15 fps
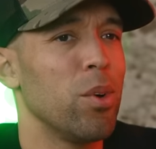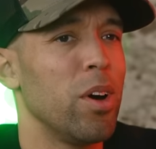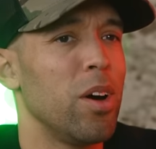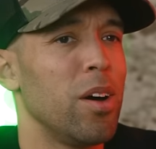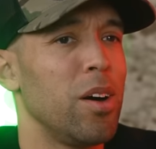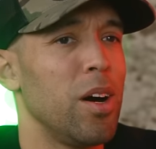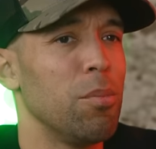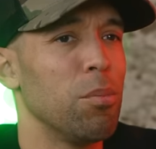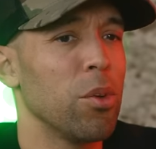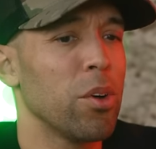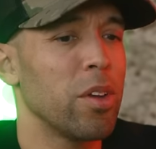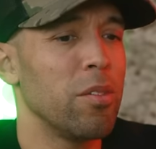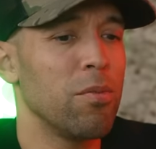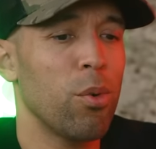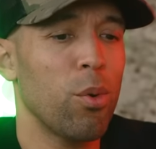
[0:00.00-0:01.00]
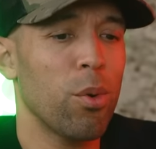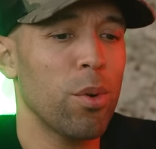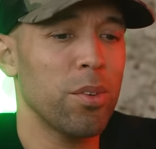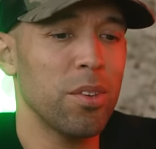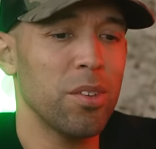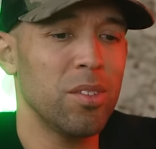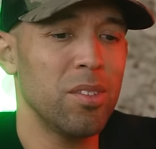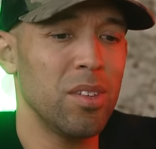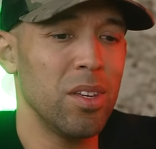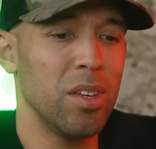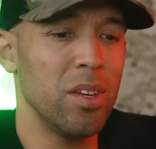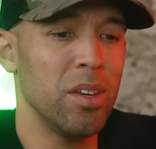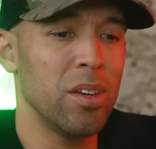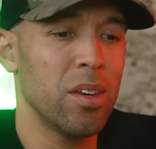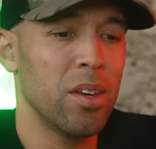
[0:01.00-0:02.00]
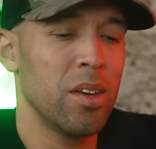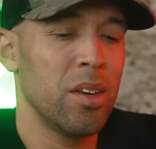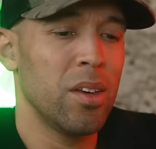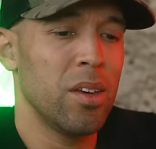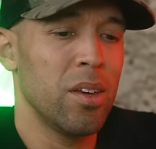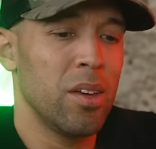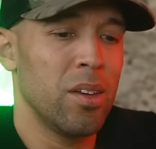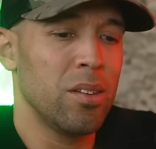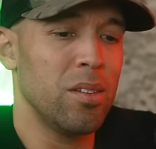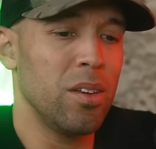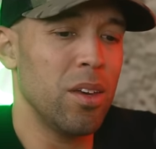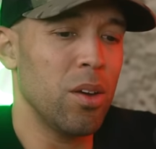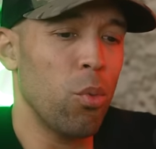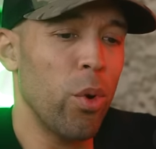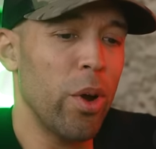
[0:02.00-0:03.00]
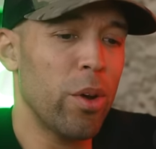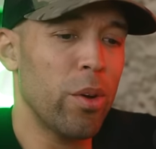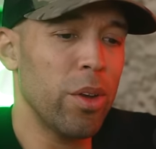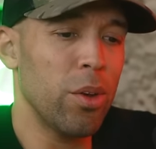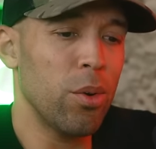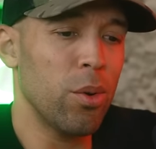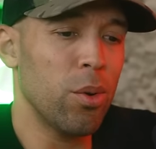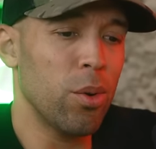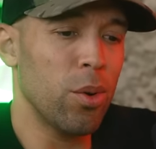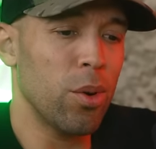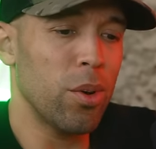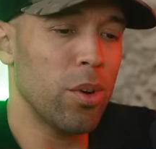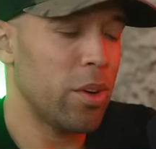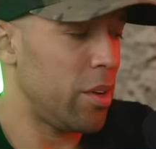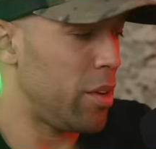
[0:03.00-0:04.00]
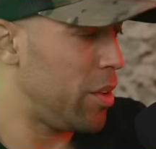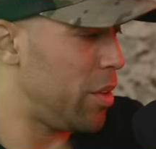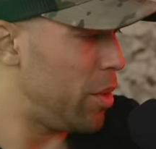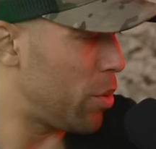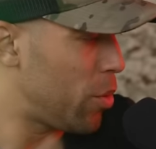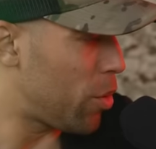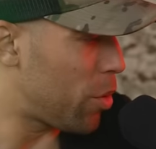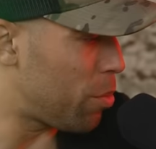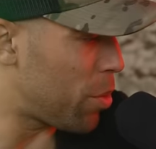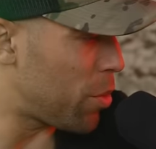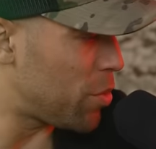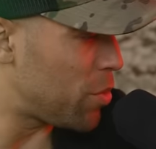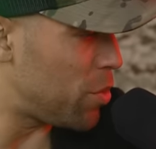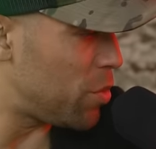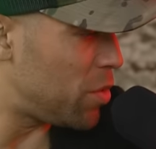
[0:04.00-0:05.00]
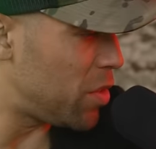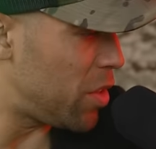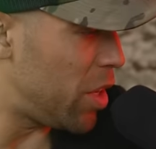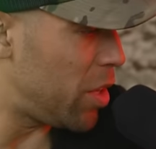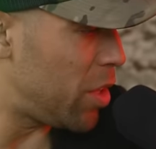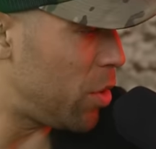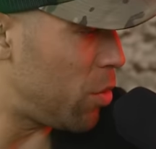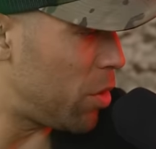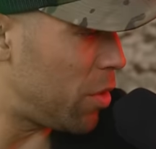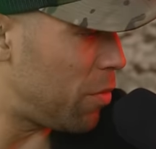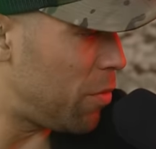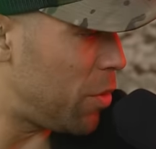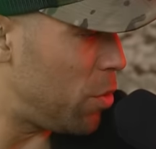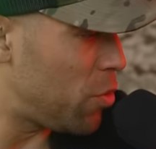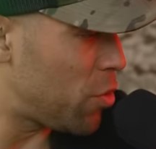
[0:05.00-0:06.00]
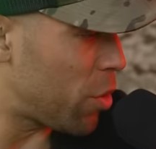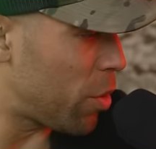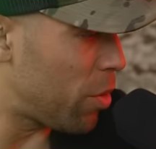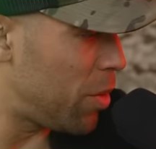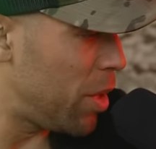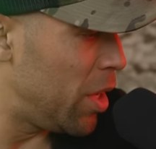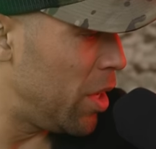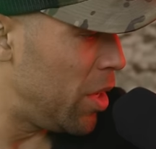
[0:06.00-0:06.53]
Well, I'm looking forward to see seeing where your your pursuits take you in the future.